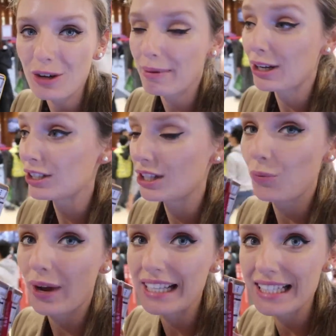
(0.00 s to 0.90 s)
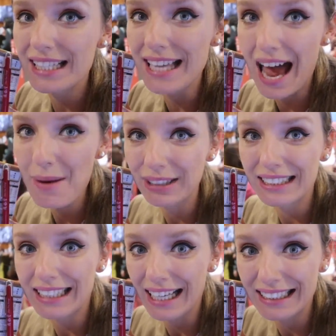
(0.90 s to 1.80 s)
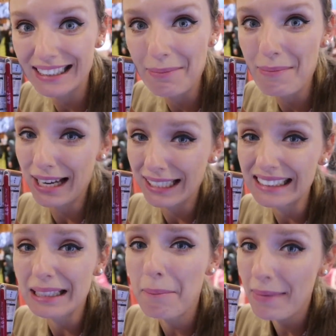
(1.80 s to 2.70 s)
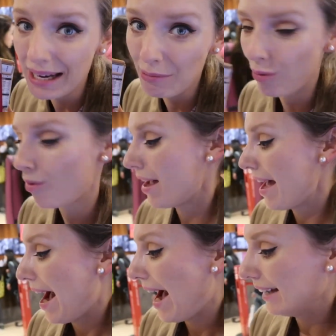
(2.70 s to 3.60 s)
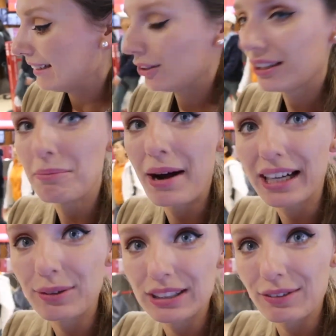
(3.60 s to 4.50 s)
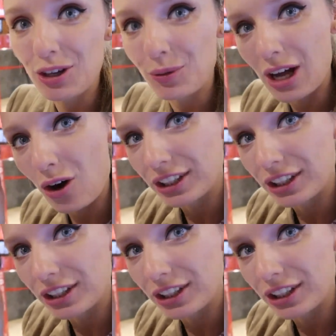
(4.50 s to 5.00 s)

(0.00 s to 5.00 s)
because the waiting time is 60 minutes minimum. And you can mark whatever you want to